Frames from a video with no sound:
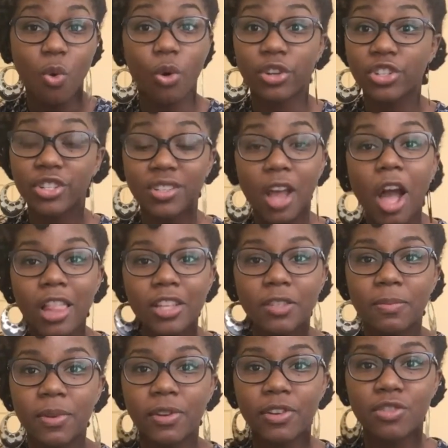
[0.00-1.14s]
or just
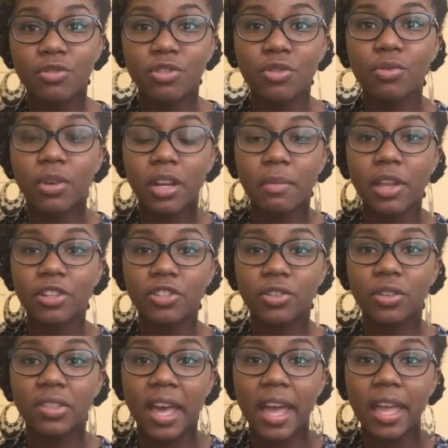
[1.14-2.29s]
college period, you do want to make
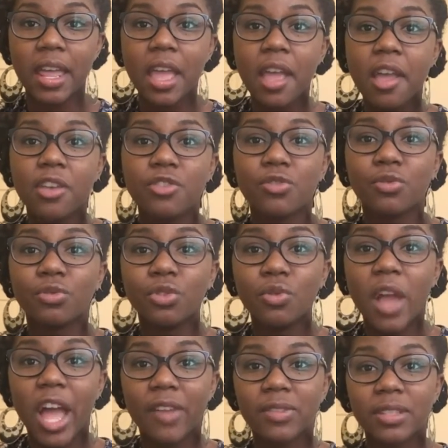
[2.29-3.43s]
sure that you do
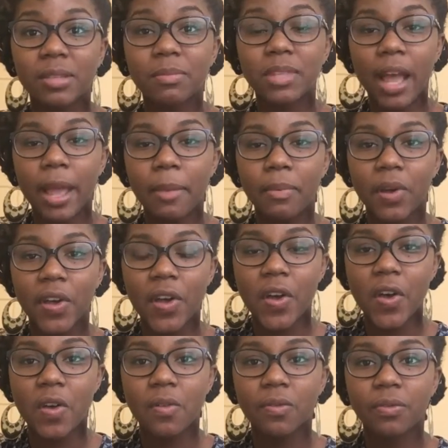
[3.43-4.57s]
have some type
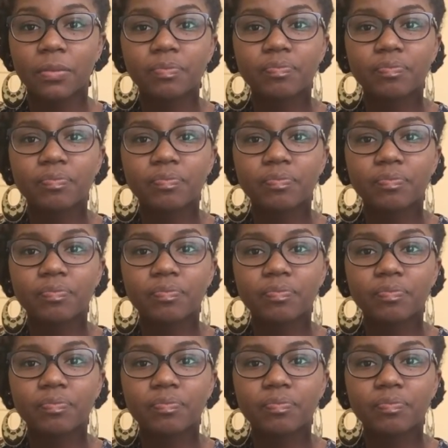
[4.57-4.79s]
of,